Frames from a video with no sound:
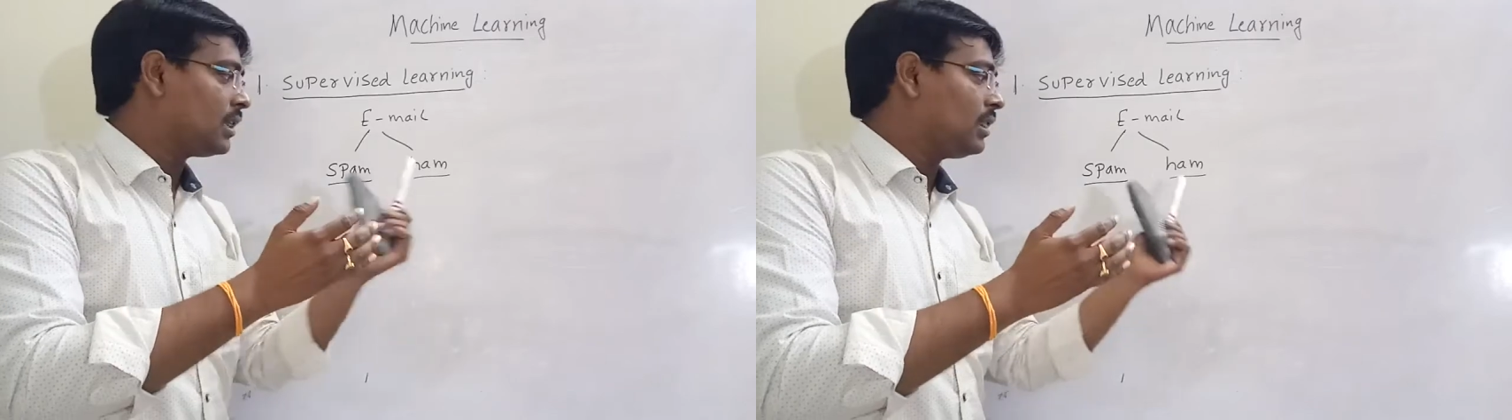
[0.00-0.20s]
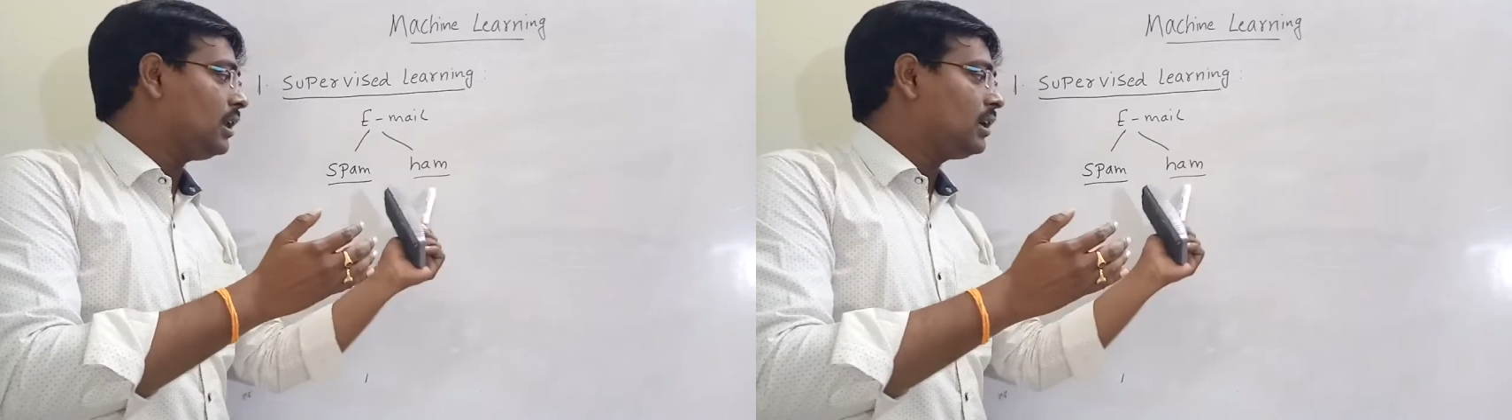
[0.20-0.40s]

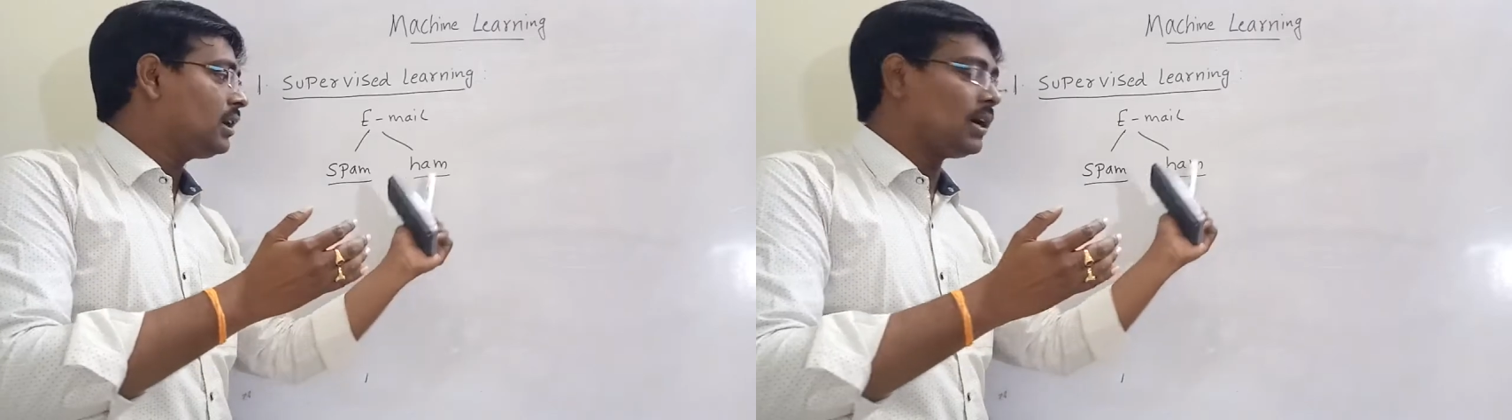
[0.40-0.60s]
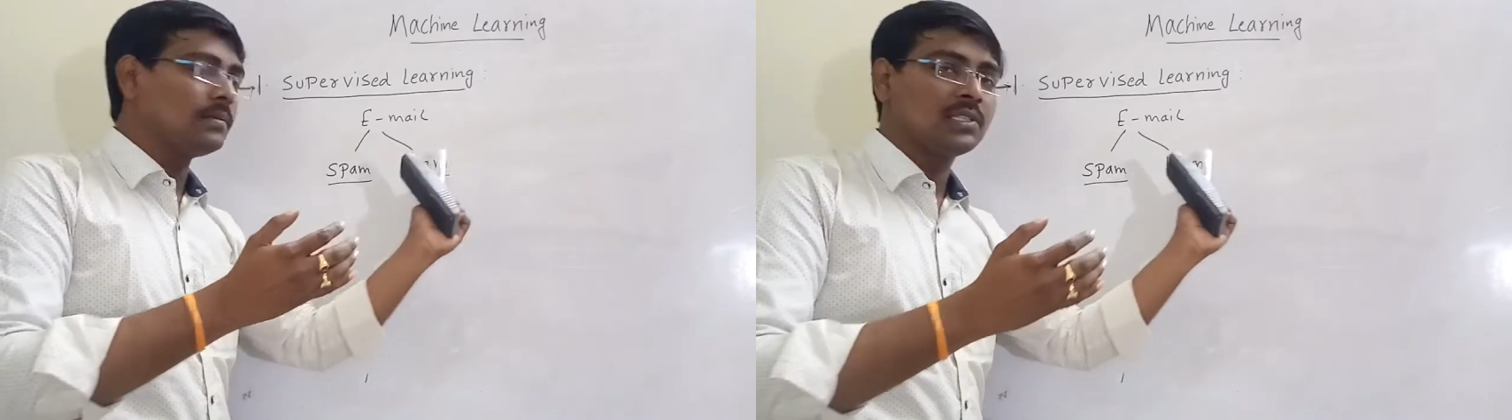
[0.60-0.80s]
that
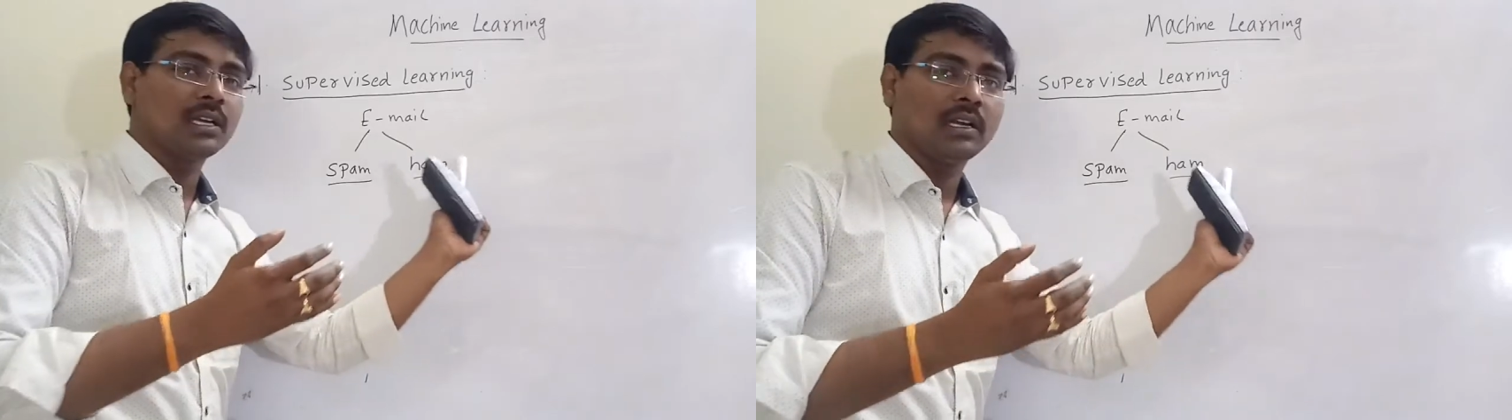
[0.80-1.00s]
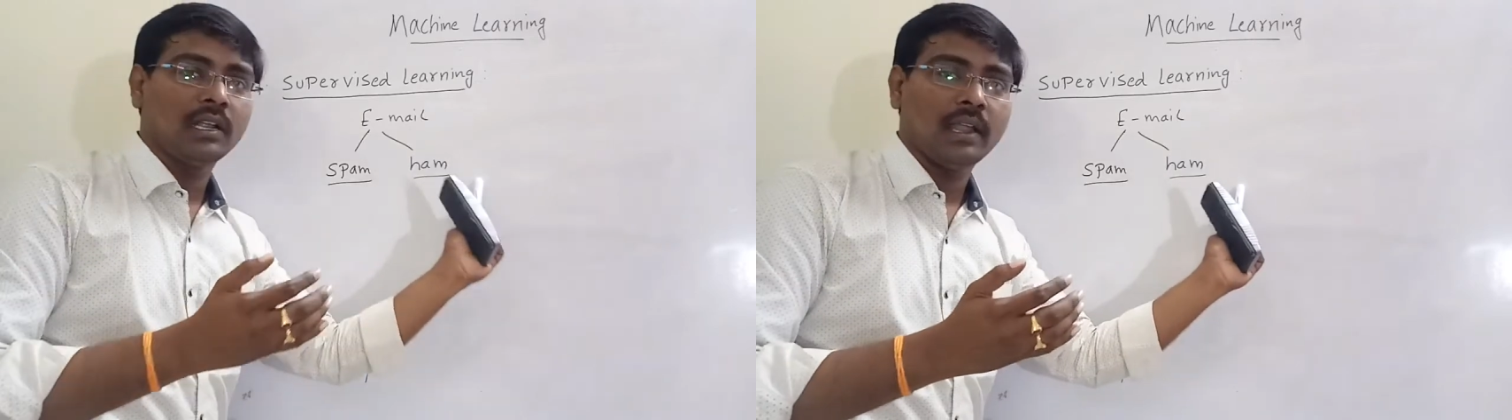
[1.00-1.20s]
comes
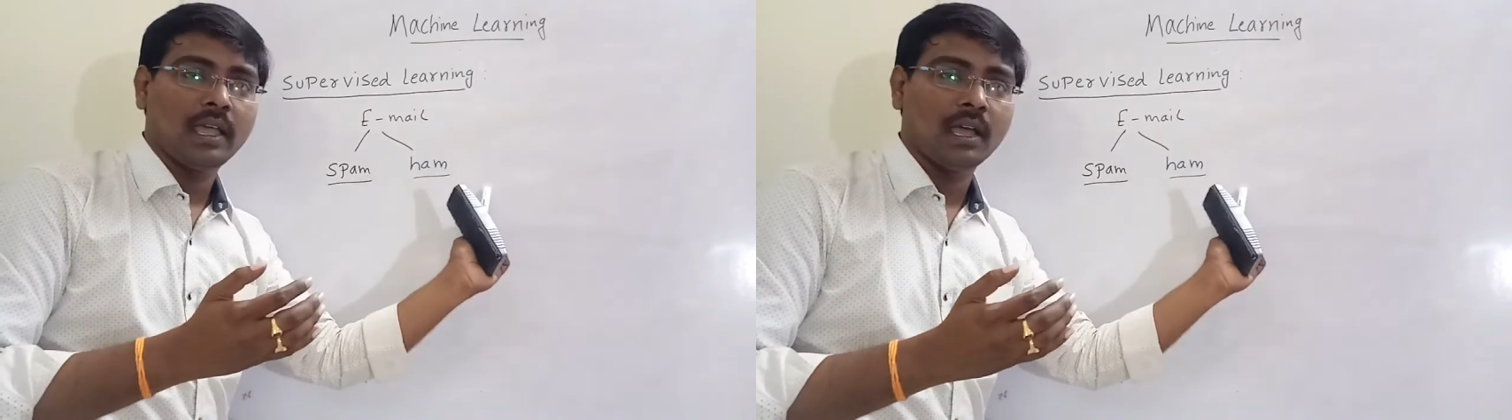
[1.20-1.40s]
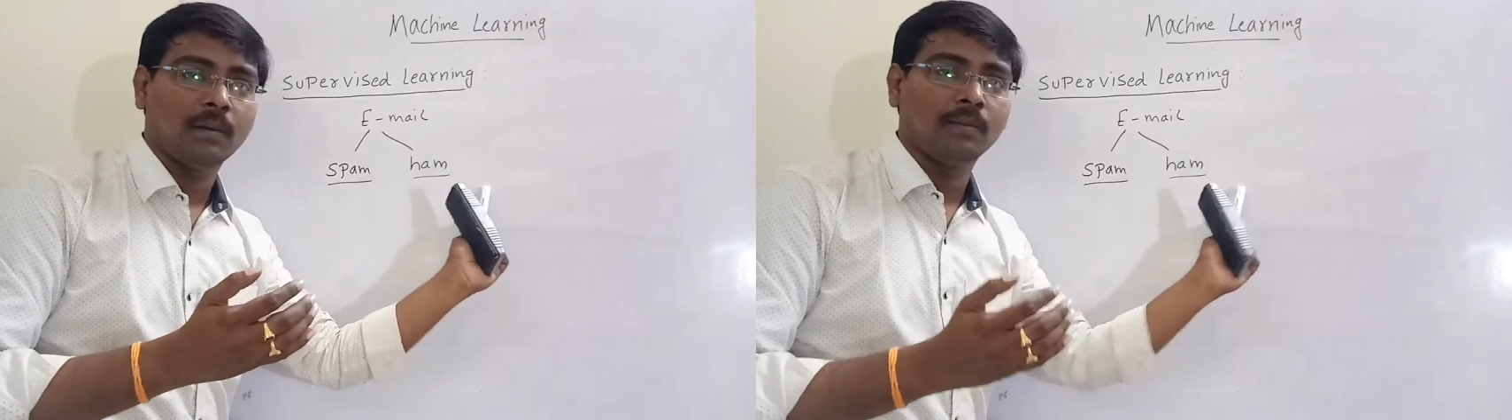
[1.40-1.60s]
under
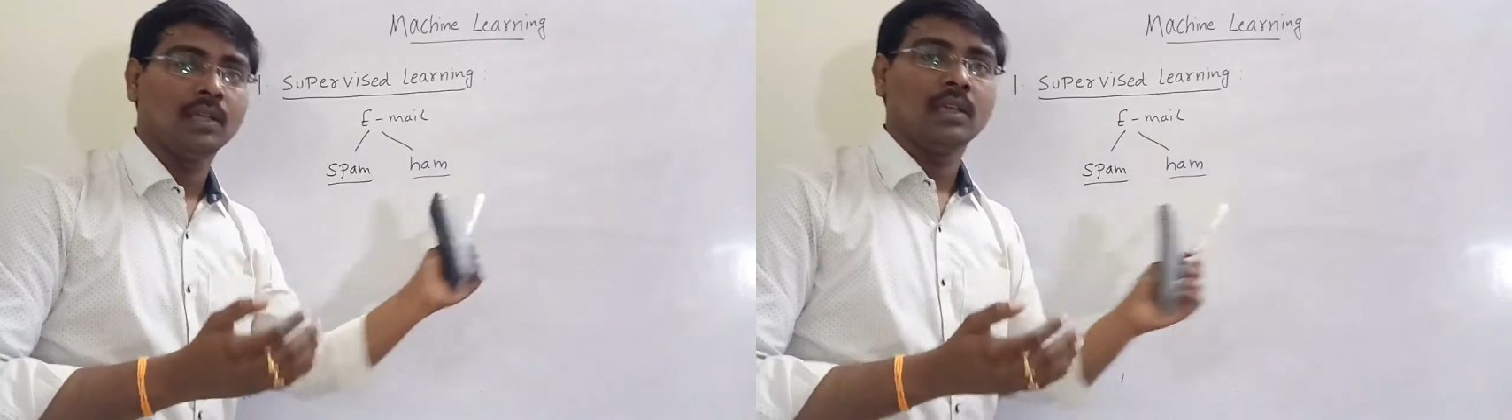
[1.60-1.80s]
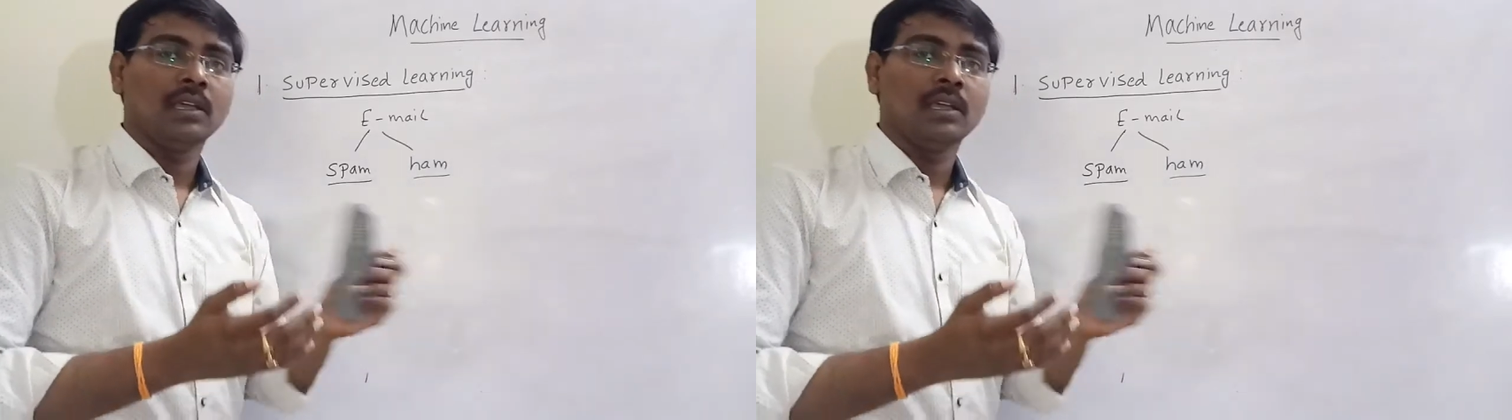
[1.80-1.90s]
ham.